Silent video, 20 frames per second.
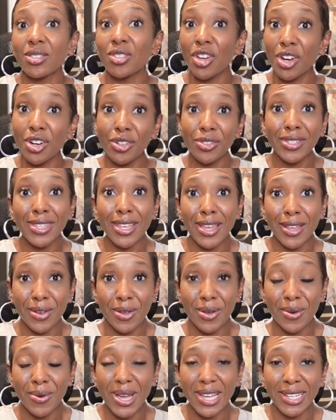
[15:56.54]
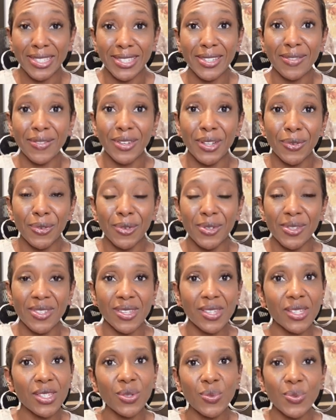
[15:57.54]
nurse said no activity for
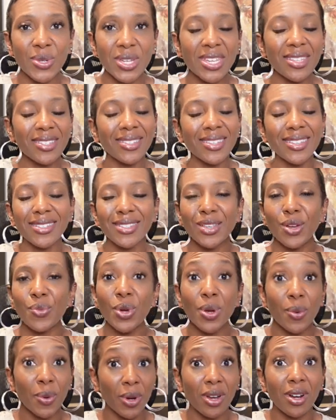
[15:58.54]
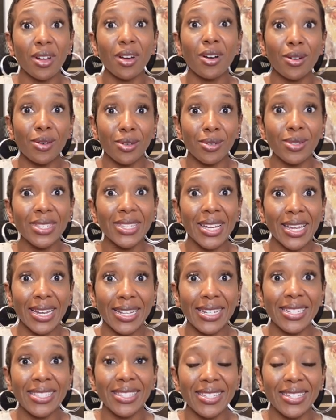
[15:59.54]
6 weeks. And so we were gonna hold
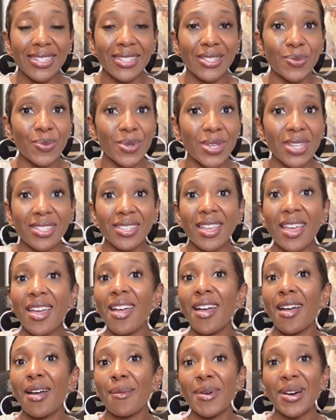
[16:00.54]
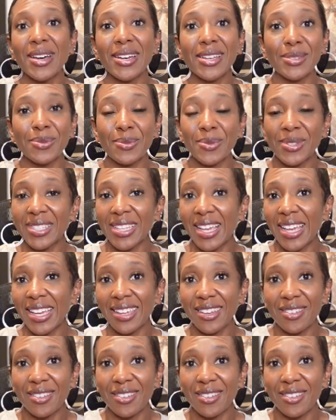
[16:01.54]
steady to 6 weeks. My husband was like, I